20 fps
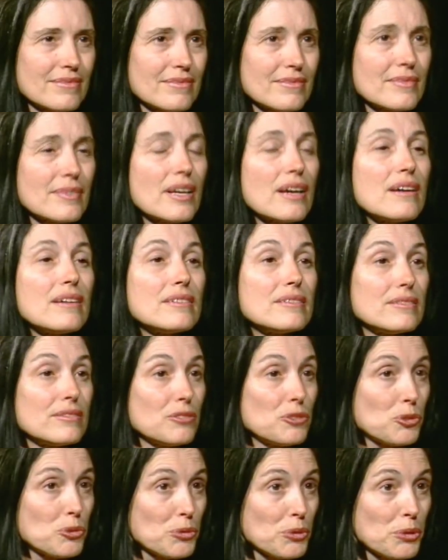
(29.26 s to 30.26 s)
drug use.
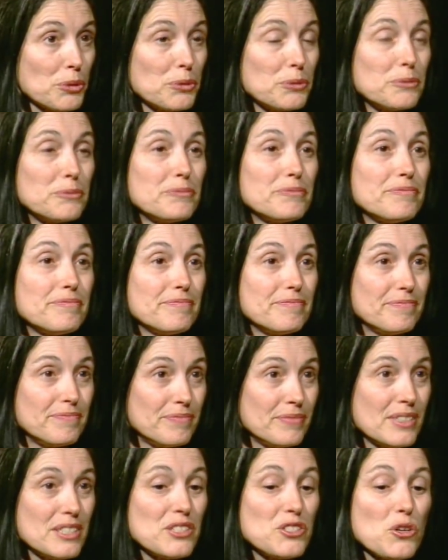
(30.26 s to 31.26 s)
True.
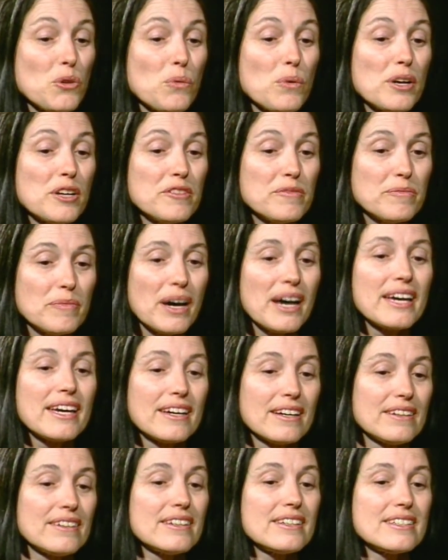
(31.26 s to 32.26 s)
And so one of my
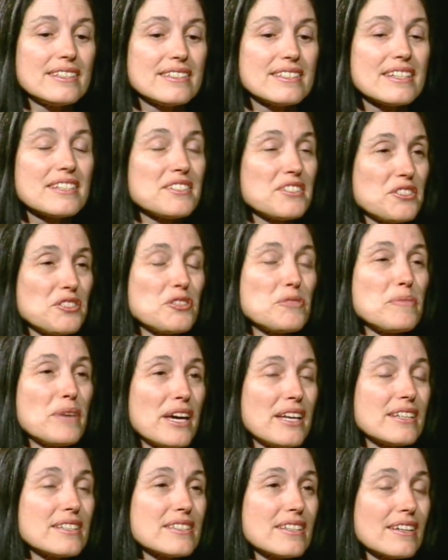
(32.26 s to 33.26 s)
areas as a
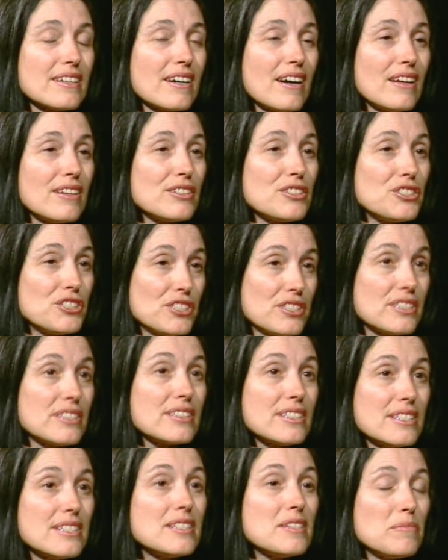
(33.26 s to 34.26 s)
somatic psychologist
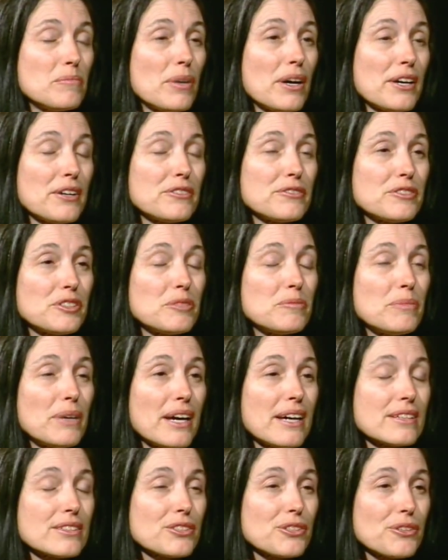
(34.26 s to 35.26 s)
is in biofeedback